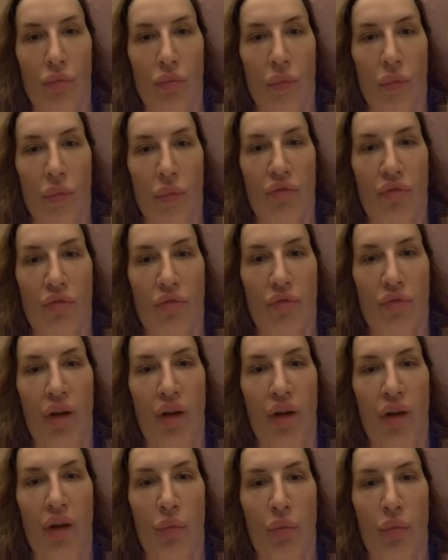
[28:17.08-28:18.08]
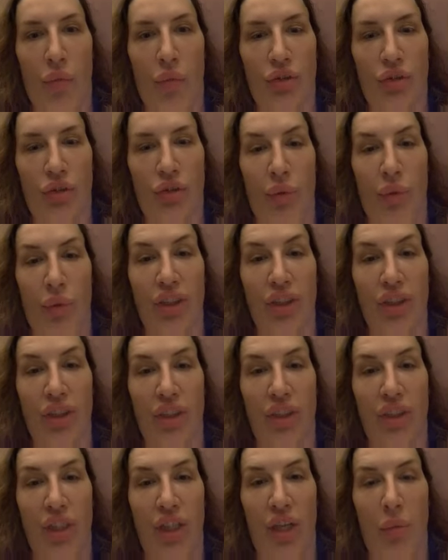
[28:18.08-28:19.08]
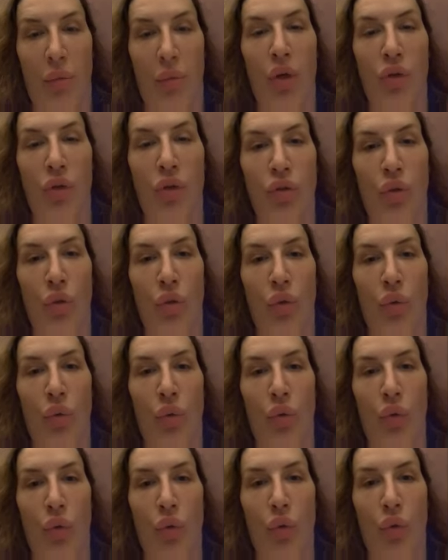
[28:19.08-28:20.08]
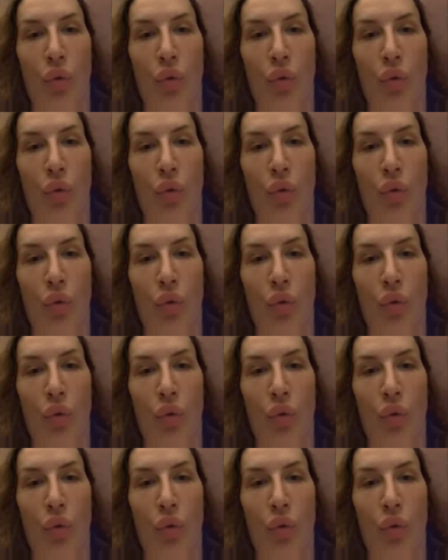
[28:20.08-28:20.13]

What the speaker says: the fivefold ministry, which is the apostle.